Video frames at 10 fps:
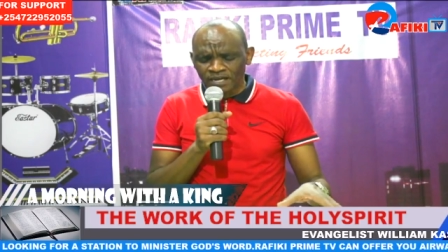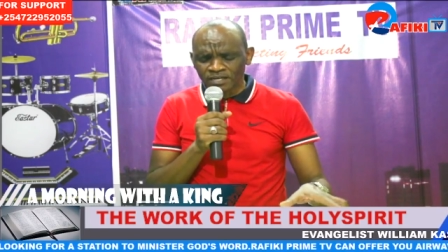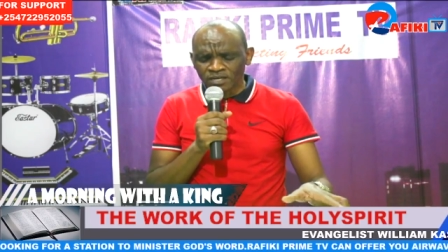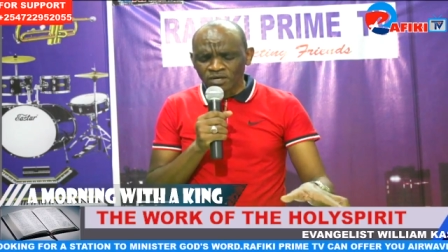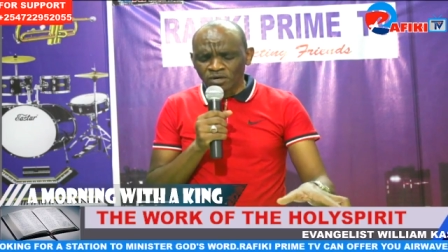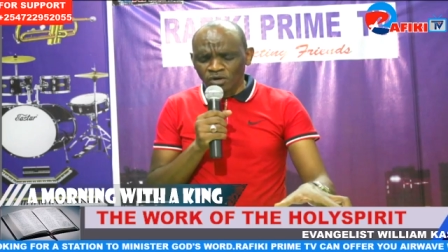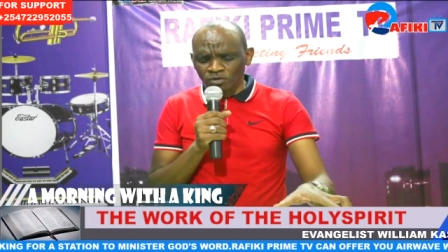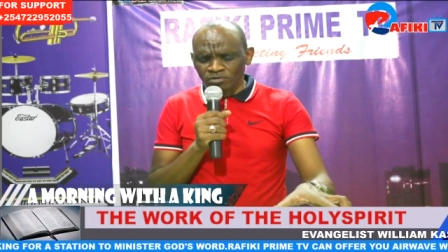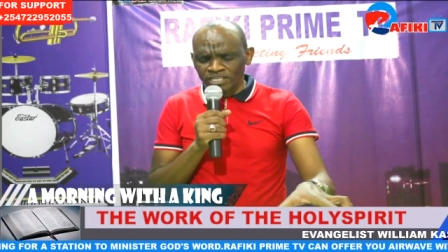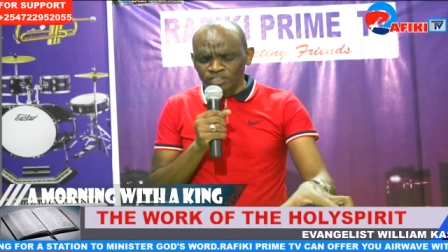
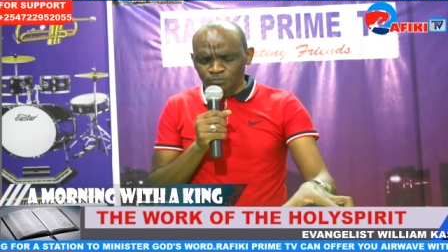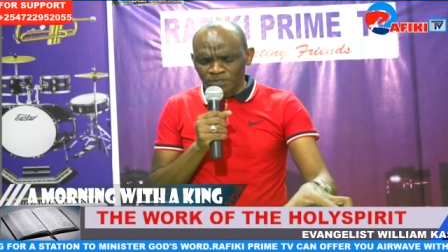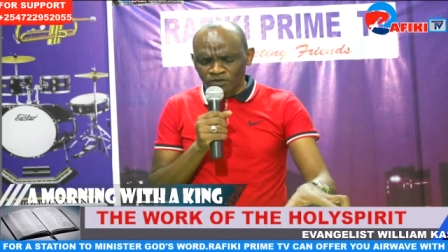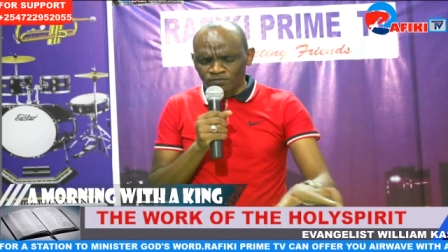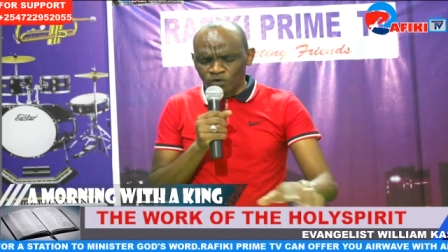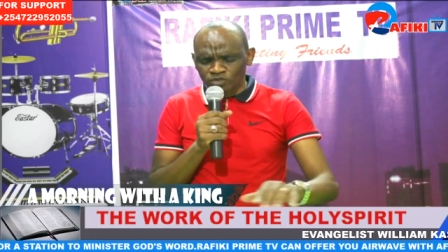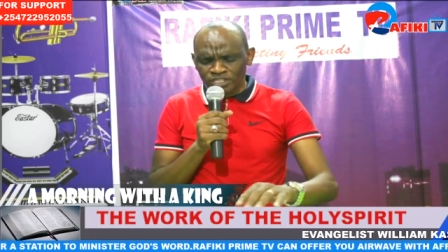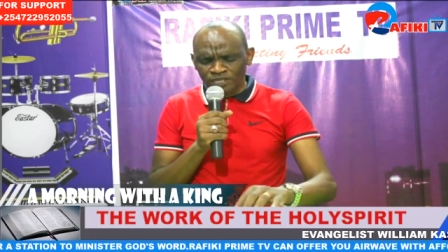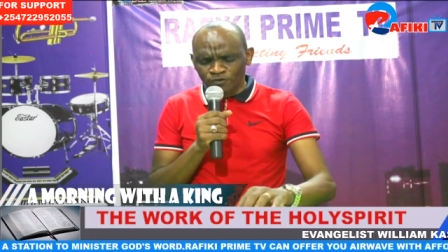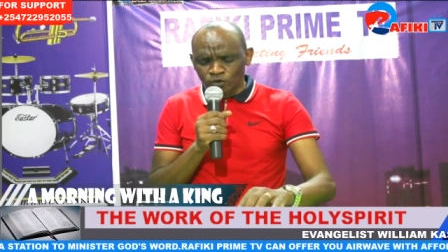Holy Spirit of God, take
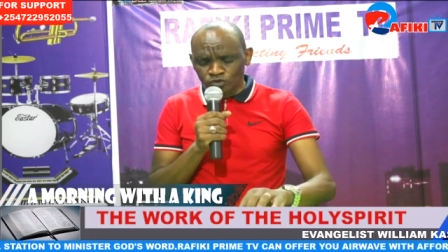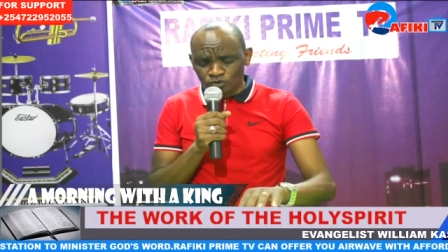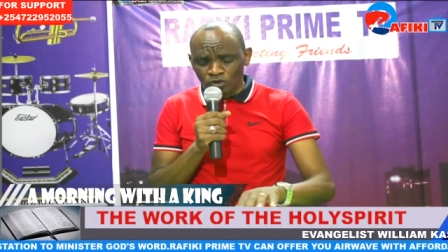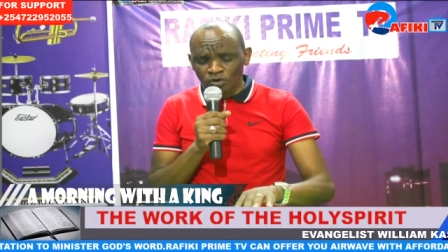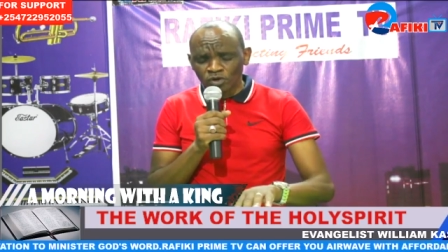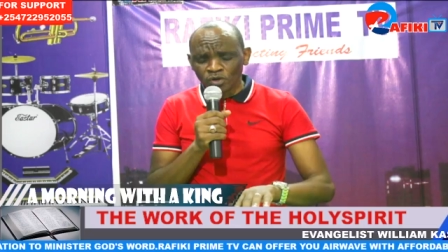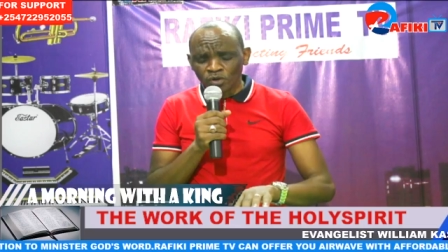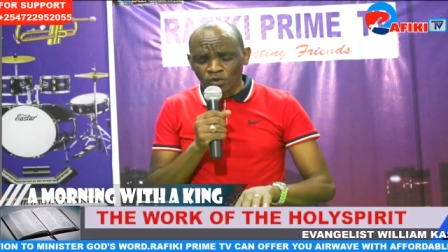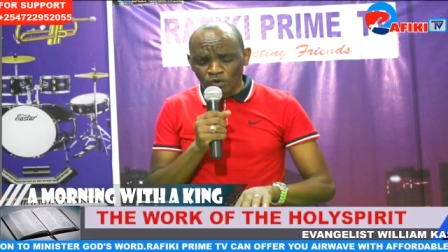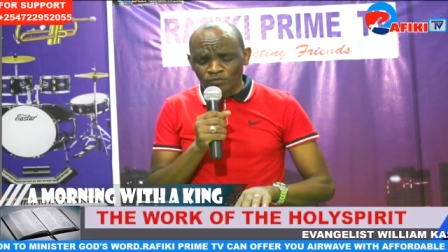control
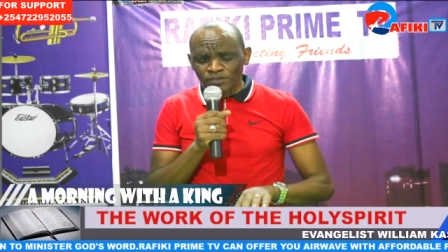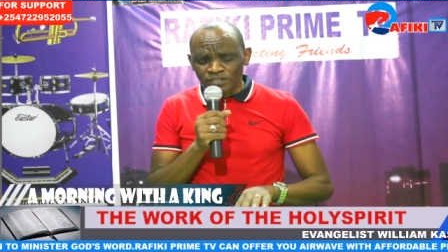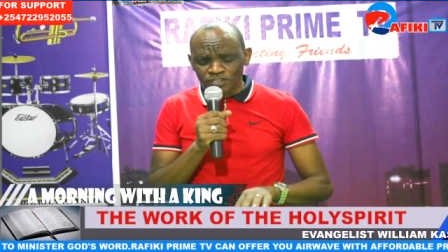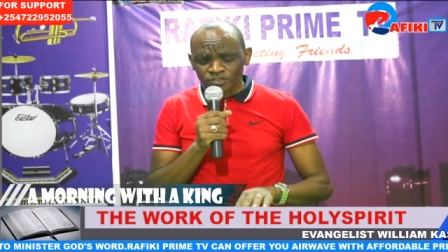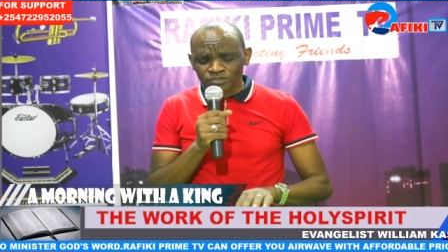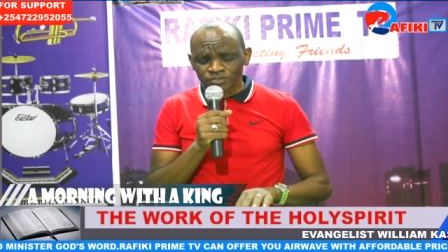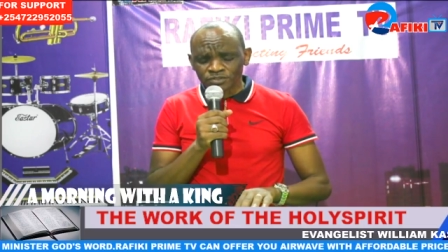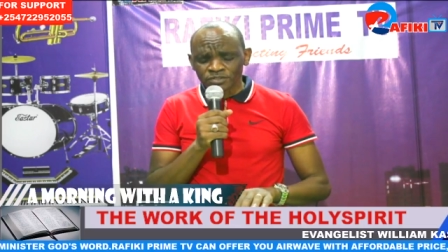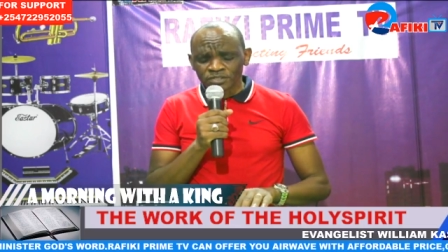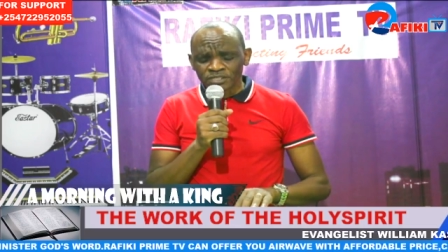over this
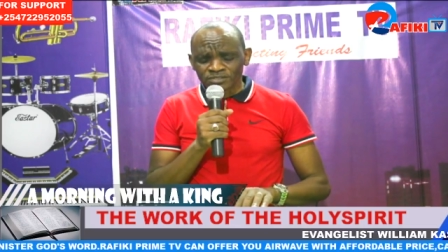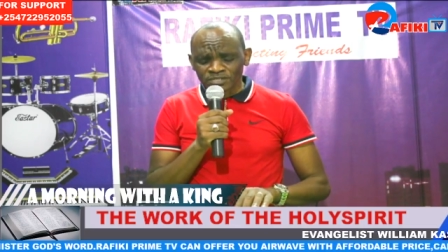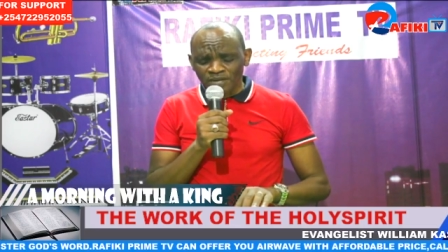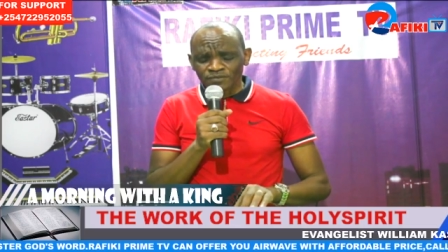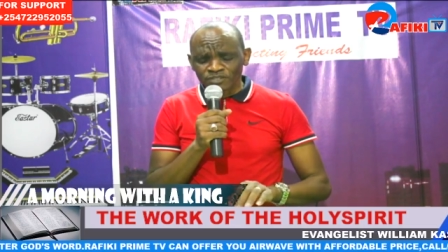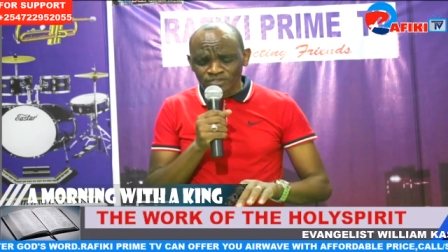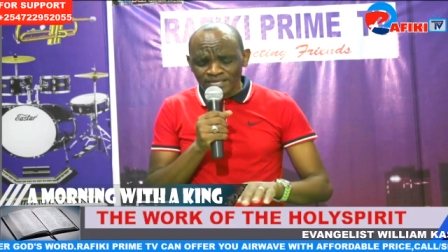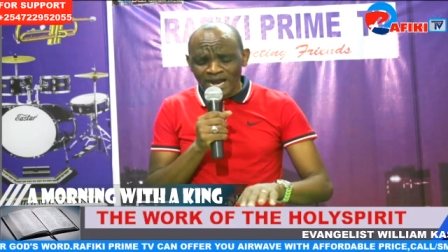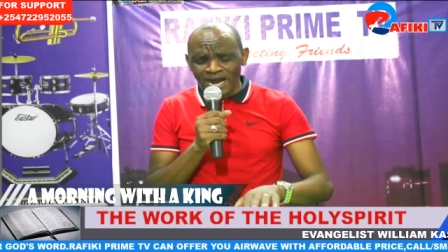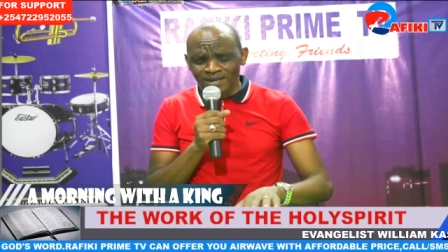service
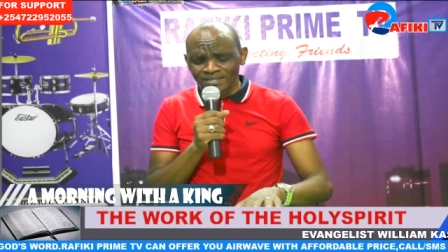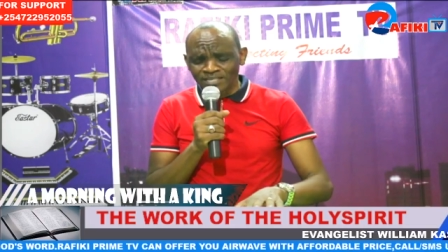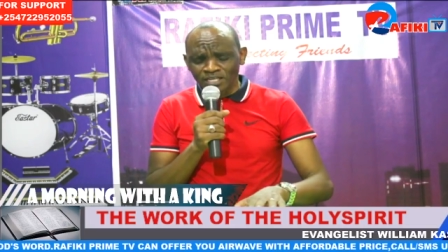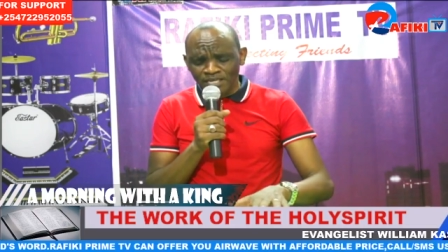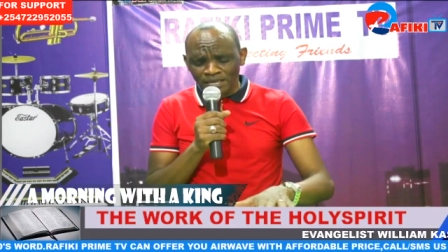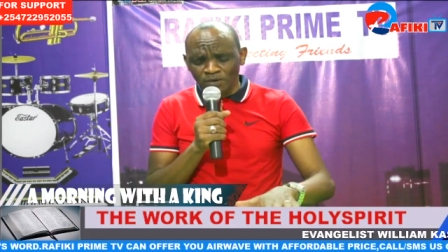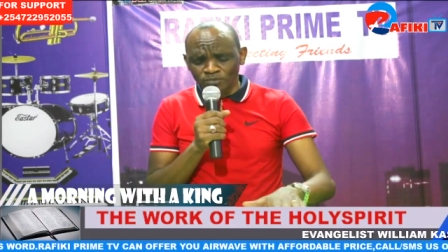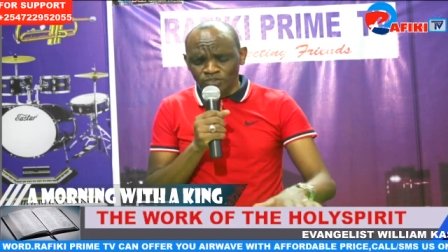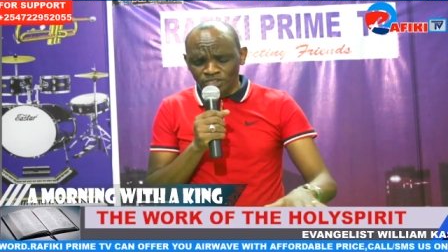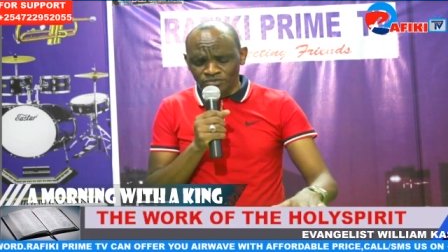now in the name of
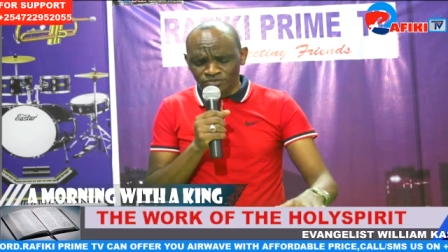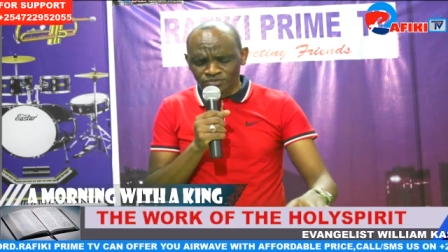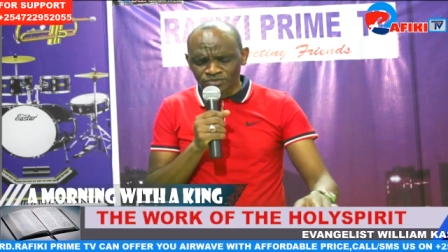Jesus.